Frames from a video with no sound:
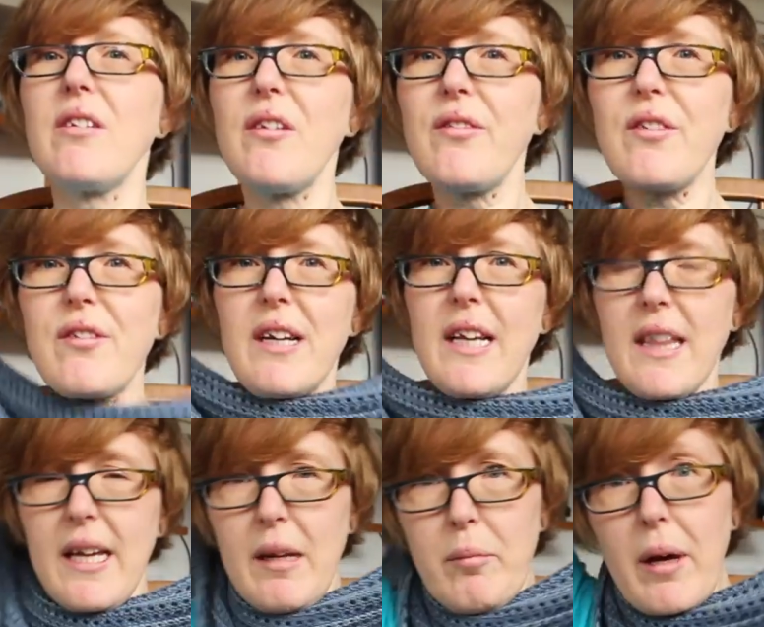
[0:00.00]
soft or
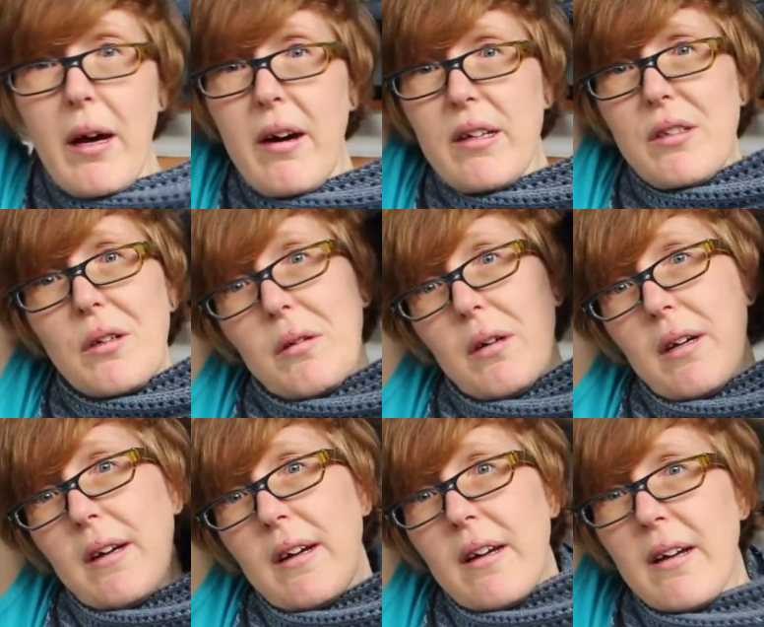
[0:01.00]
anything, but I do
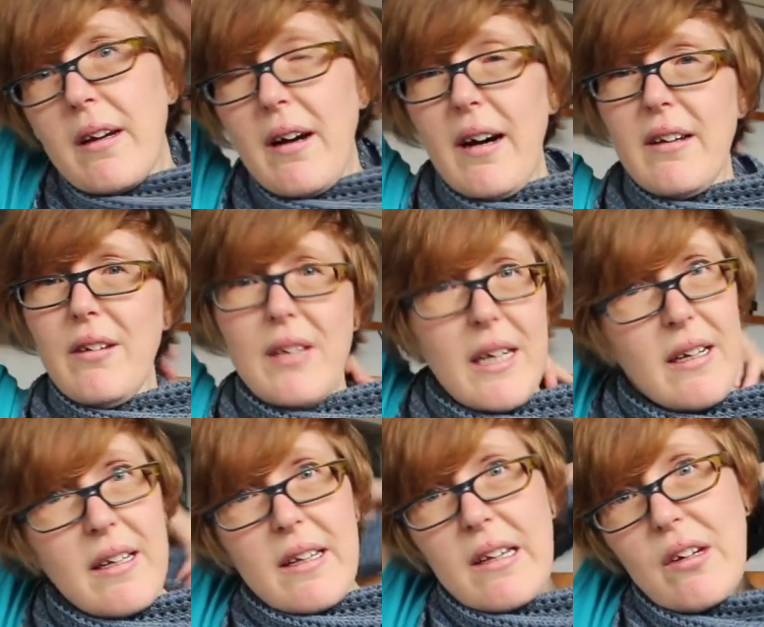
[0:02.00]
tend
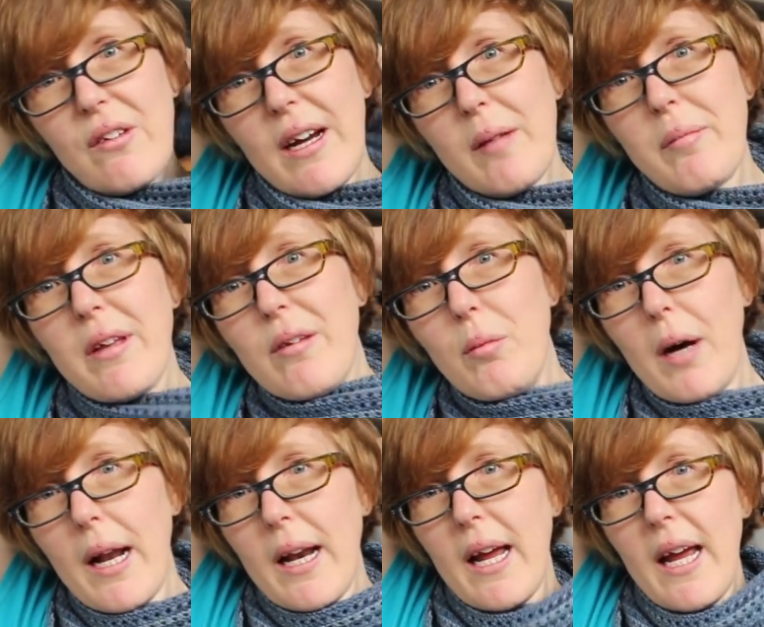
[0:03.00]
to grab this
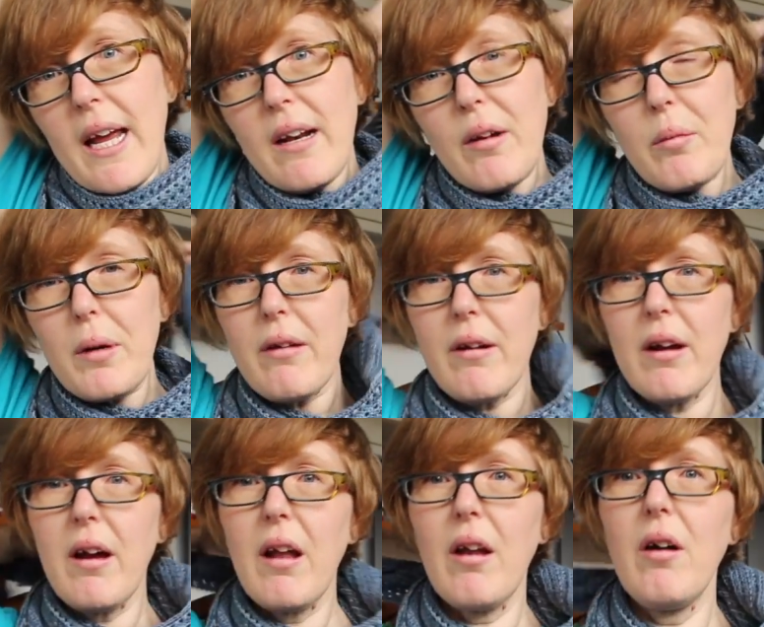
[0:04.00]
one and wear
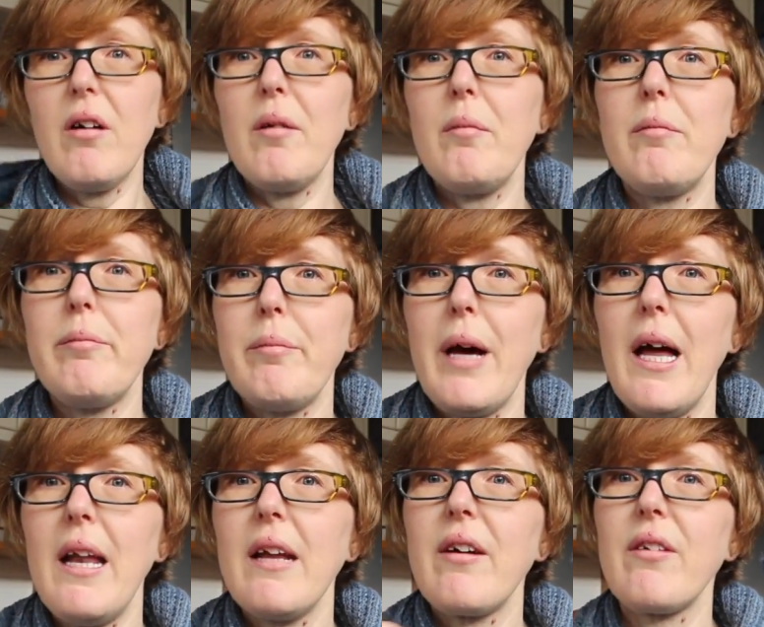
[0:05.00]
it a lot,
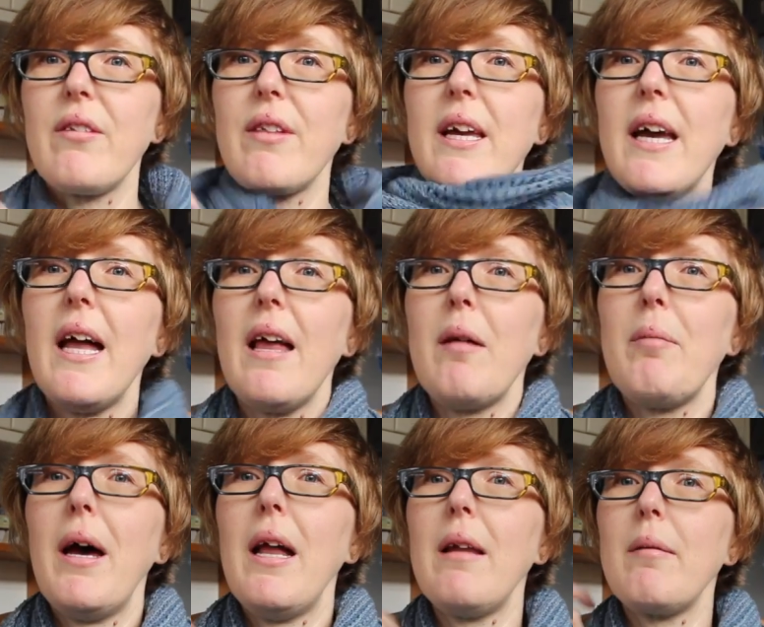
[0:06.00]
partly because of the colour,
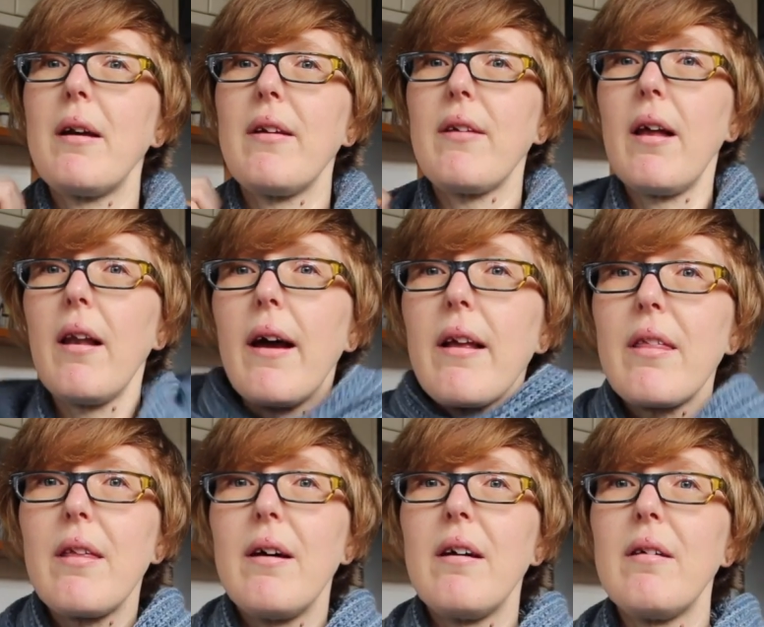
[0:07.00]
partly because I like
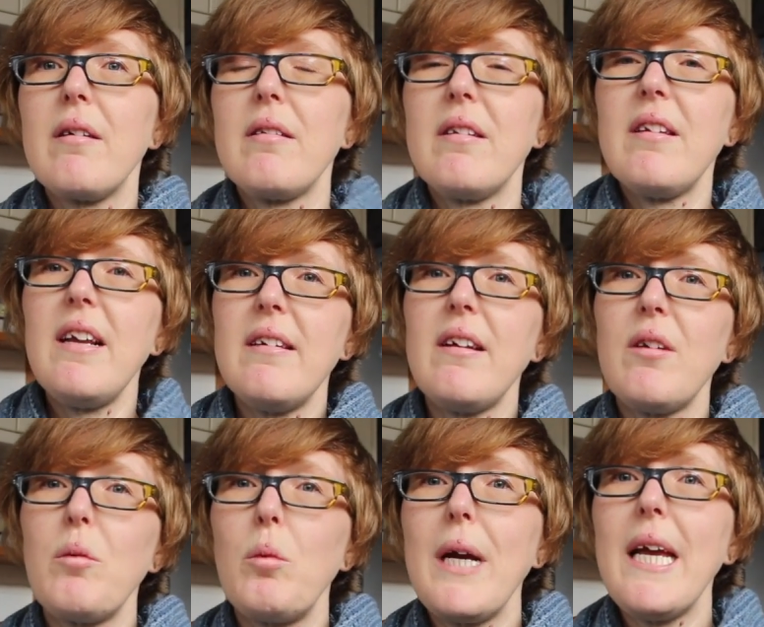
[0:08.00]
it's easy
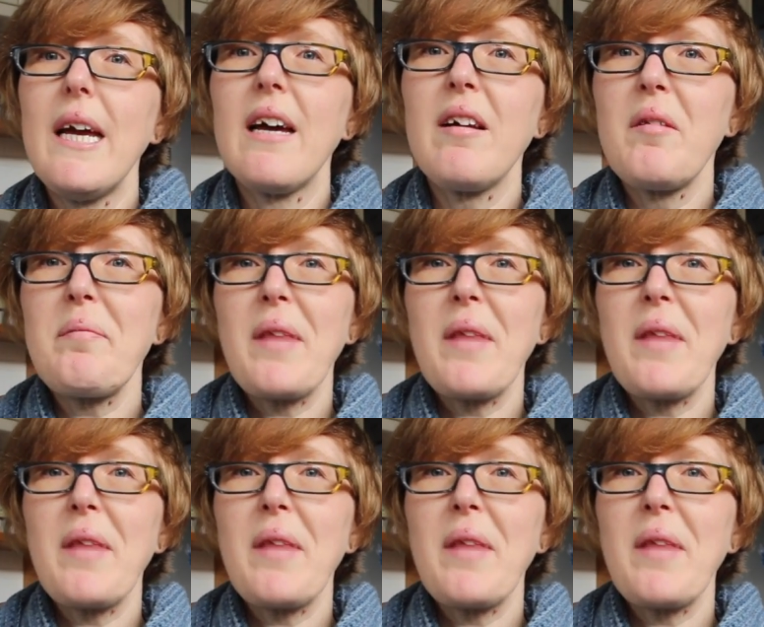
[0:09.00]
to wear.